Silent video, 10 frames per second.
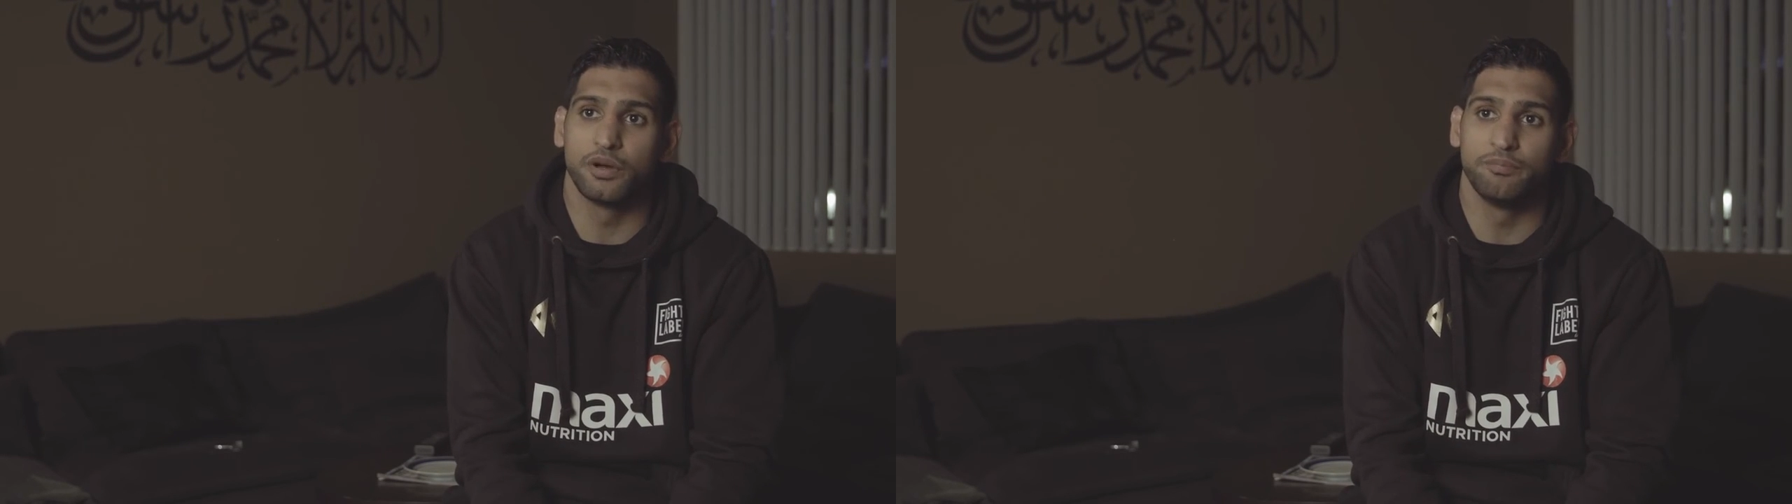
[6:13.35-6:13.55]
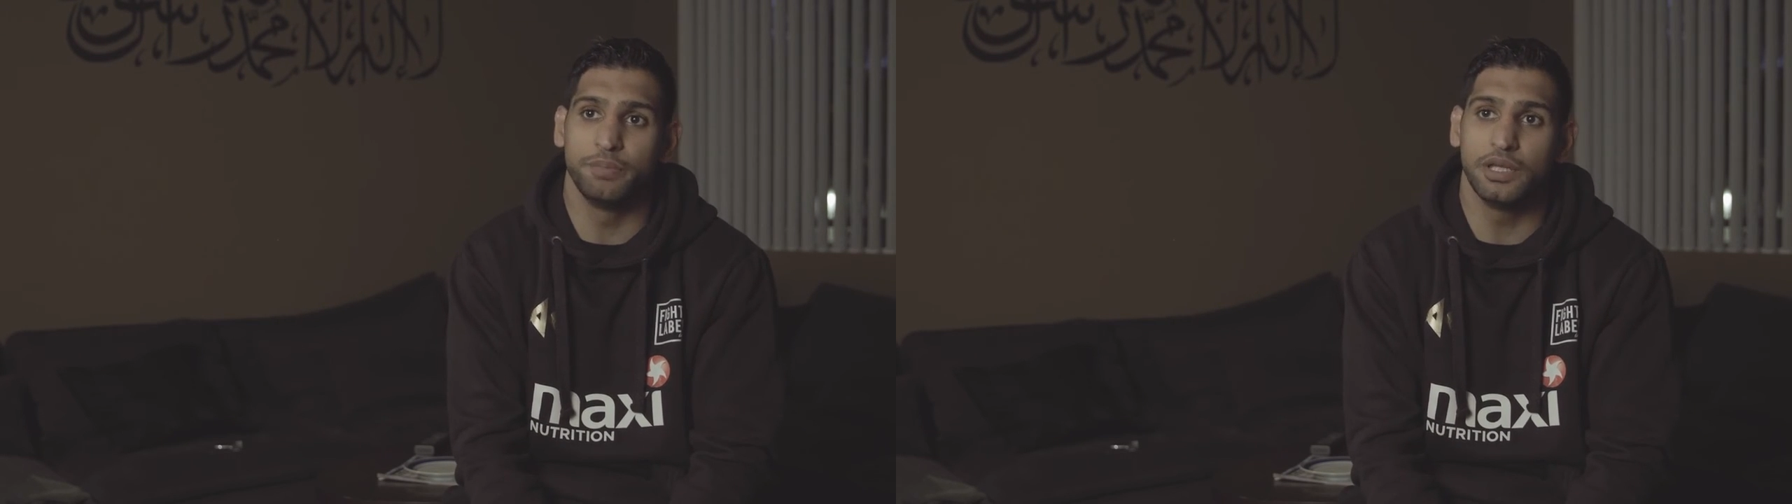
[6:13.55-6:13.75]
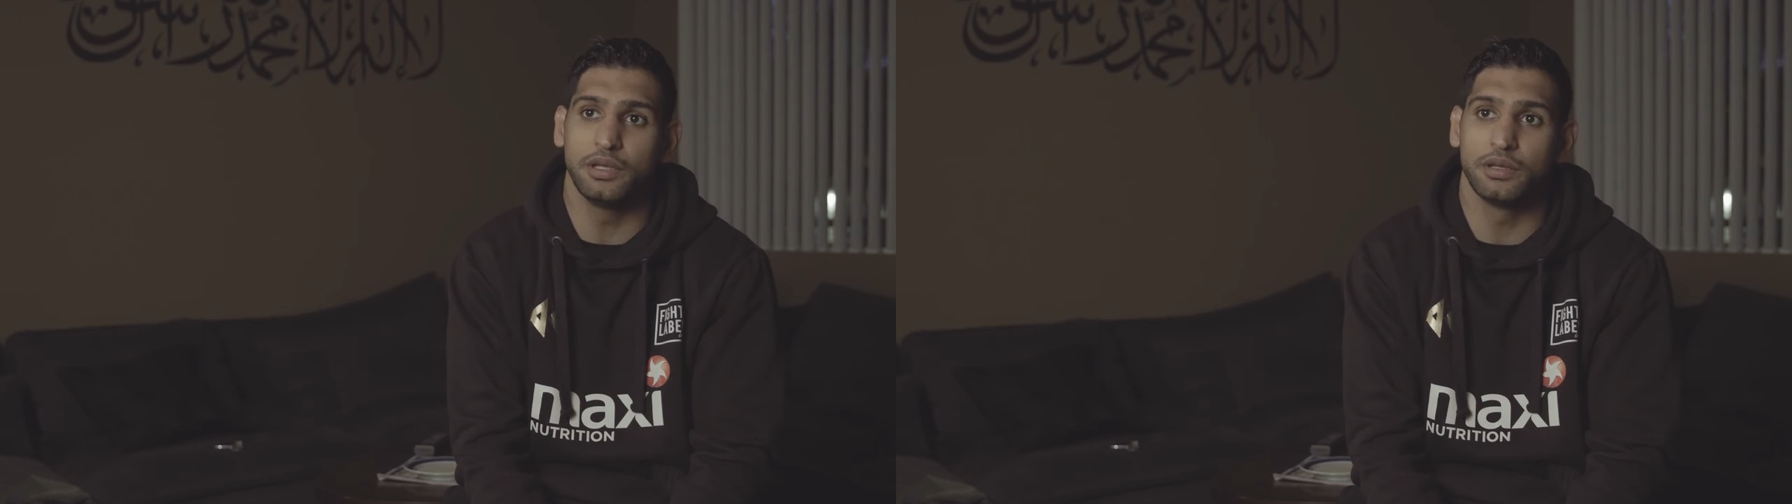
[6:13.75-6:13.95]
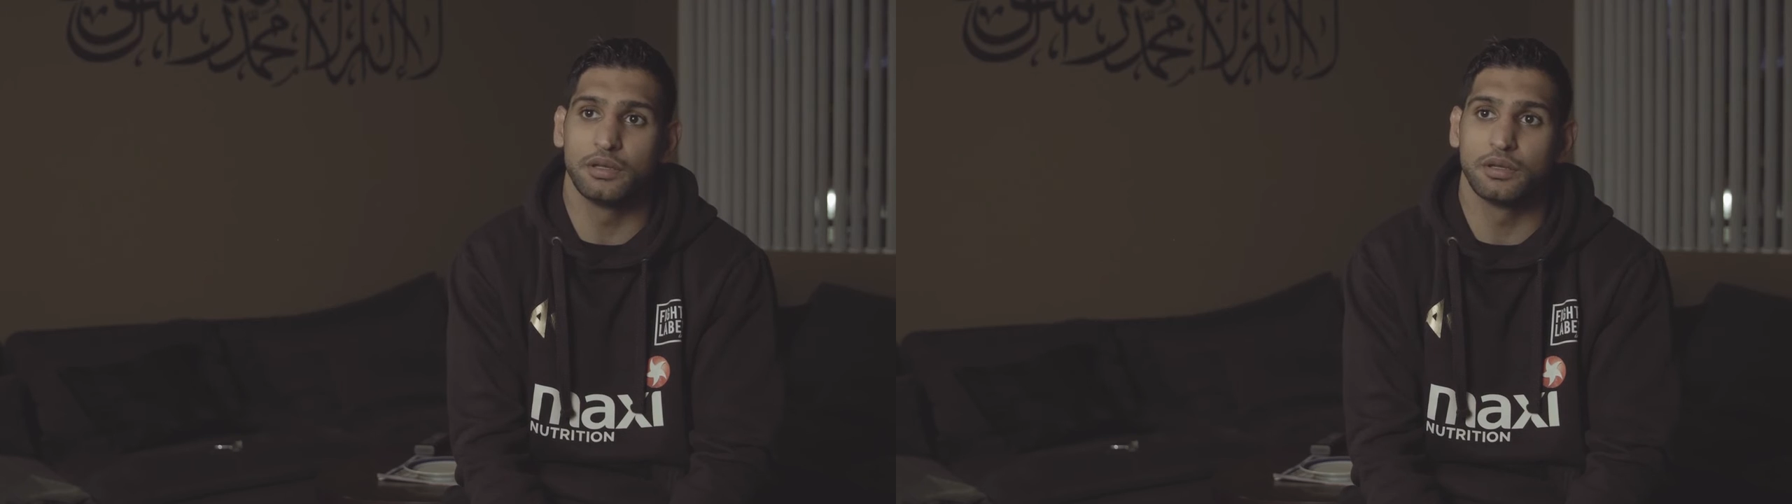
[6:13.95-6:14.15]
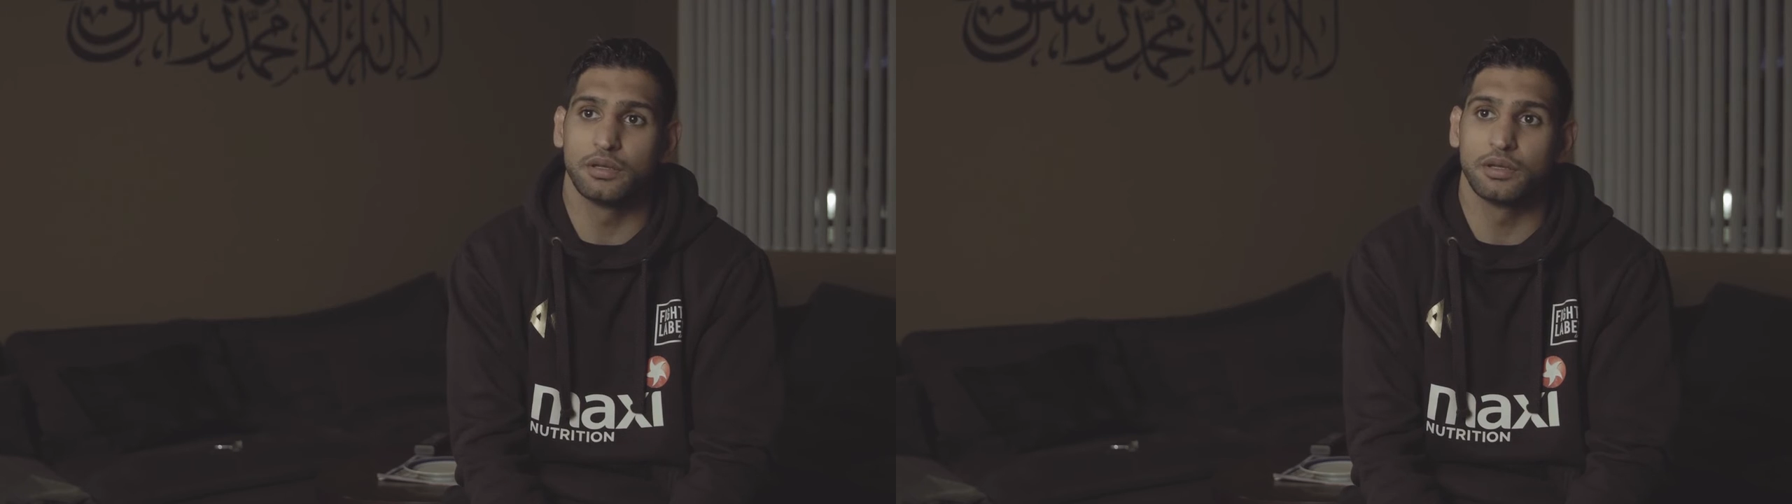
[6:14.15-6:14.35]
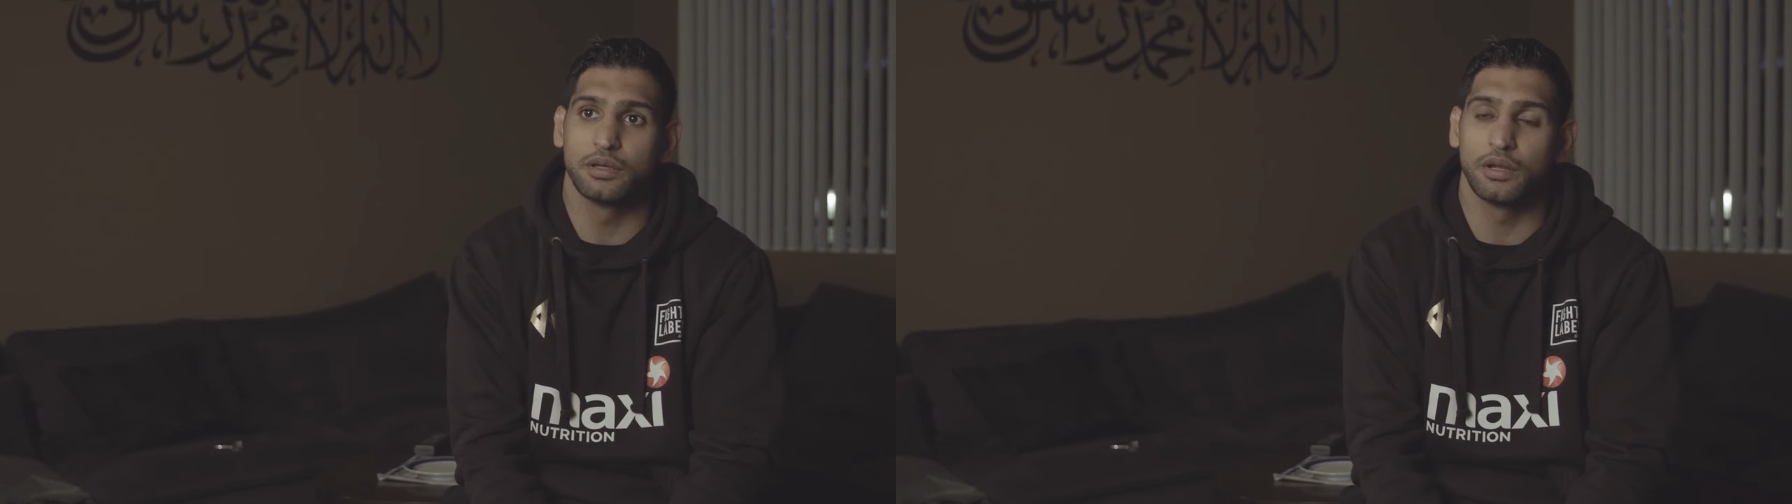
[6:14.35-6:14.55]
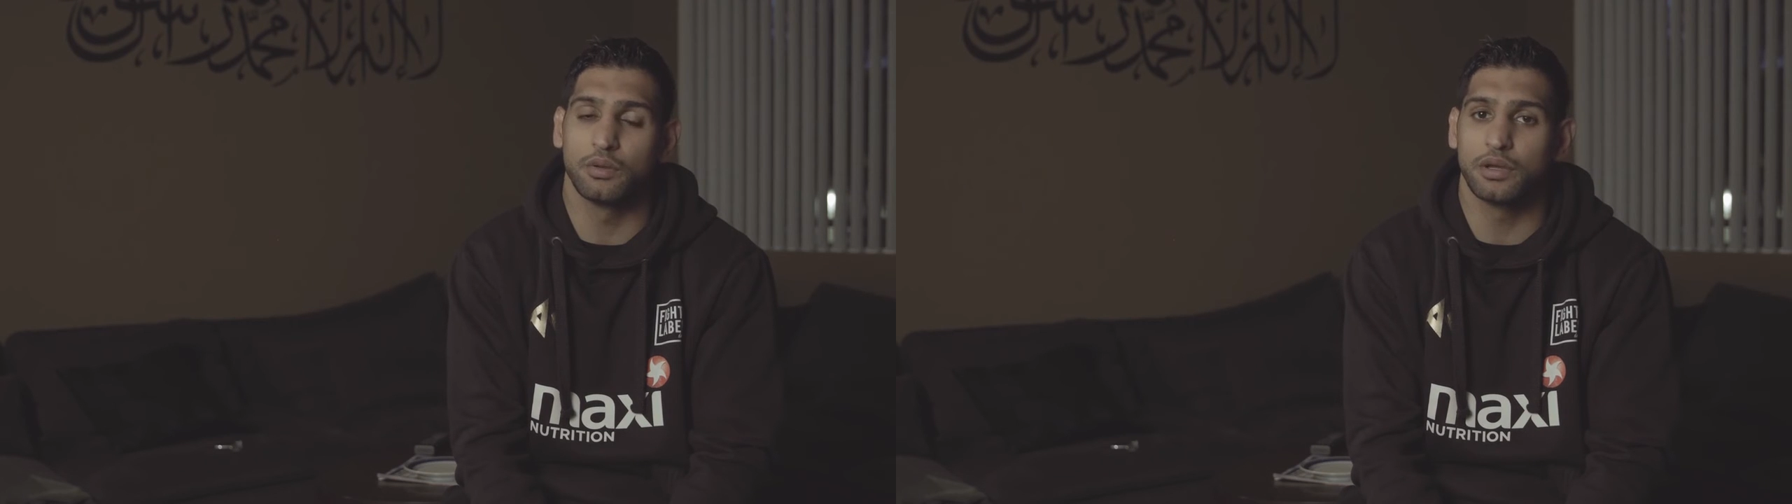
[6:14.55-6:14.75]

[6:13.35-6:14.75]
of beating Canelo.